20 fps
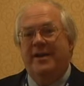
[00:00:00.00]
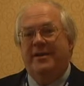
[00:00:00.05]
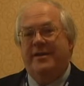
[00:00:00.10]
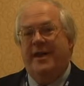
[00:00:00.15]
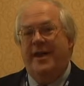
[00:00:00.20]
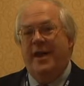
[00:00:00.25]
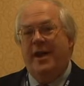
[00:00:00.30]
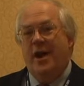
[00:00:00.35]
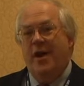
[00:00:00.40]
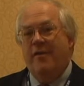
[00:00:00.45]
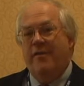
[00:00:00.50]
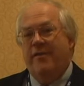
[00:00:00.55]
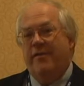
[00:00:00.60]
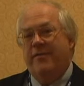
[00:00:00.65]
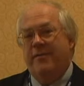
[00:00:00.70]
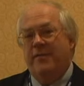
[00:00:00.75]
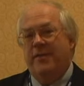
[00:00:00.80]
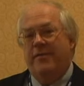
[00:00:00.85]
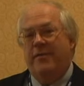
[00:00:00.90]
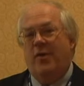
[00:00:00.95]
take over
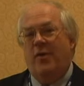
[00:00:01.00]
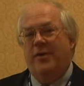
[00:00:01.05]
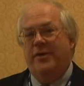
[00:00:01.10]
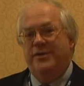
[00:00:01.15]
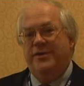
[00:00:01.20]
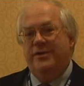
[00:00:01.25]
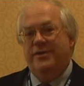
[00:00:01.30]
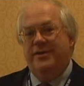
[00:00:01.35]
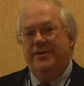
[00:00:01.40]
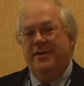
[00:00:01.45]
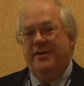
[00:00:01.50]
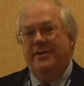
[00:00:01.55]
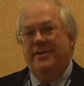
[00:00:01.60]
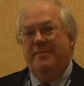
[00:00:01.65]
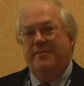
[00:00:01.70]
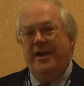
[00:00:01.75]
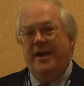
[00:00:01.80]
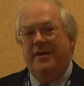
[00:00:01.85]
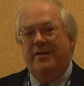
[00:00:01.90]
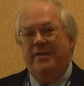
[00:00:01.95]
from the Voyagers
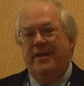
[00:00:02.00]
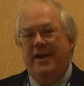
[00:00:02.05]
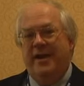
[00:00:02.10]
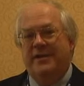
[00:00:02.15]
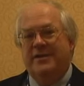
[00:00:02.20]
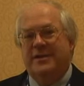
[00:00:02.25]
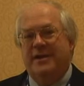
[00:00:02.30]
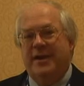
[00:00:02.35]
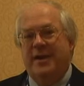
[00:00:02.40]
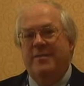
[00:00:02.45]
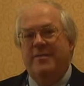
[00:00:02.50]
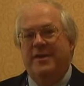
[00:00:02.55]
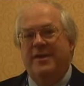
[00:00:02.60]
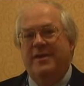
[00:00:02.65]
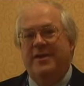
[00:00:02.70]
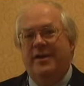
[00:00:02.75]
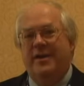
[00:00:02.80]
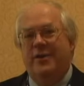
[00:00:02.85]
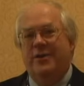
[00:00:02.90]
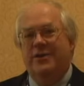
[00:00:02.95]
and make the next leap
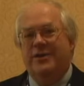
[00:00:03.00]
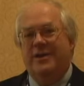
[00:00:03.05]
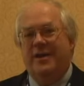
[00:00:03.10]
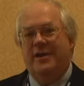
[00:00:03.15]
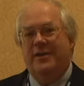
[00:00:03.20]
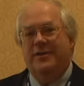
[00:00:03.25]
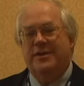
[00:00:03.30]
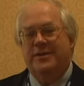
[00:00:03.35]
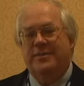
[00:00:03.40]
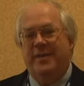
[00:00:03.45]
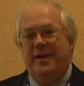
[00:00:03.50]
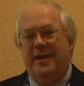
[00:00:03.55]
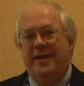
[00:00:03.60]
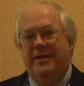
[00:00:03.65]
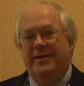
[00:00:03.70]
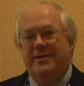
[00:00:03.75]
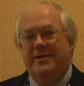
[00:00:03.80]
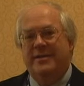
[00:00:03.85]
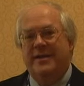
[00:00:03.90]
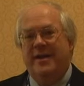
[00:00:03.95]
into interstellar
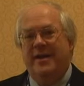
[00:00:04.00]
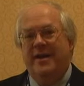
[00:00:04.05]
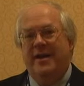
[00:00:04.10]
space.